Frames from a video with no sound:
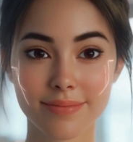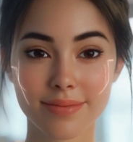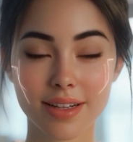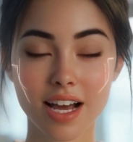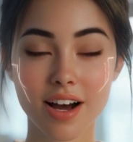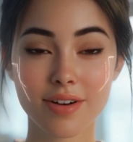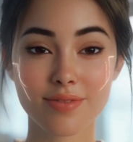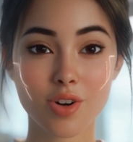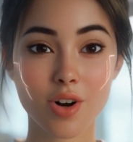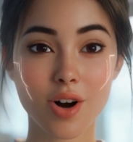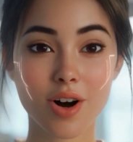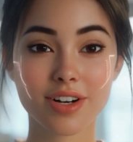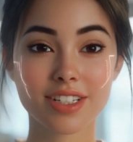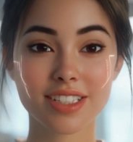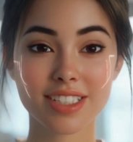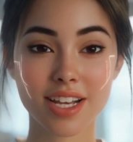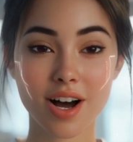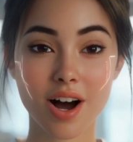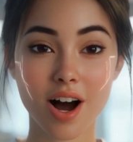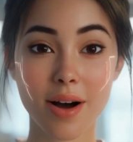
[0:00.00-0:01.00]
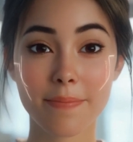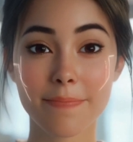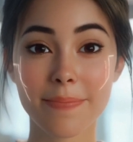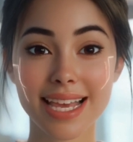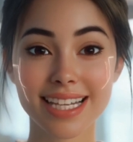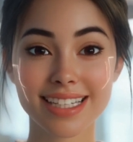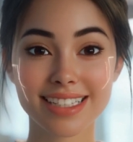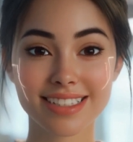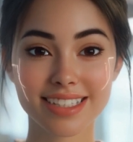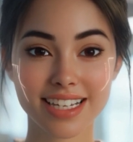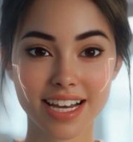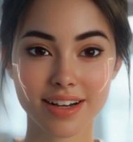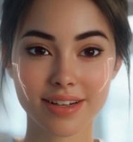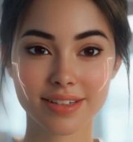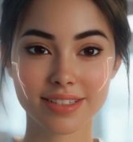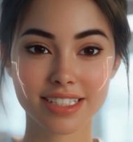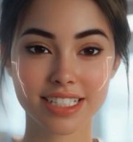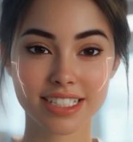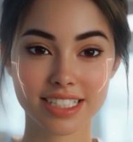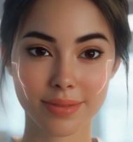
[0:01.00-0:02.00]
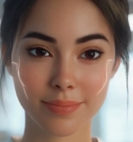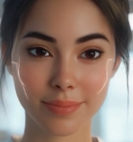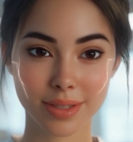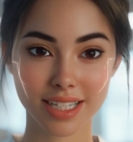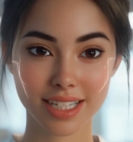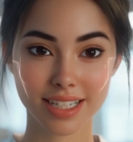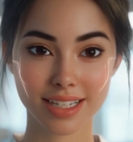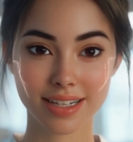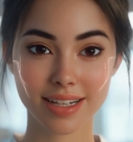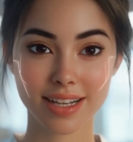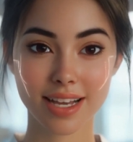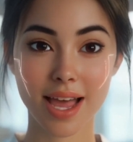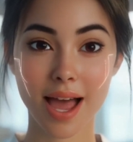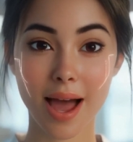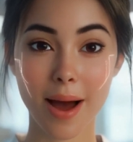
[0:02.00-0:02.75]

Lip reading: Of course, there are many cells in spleen,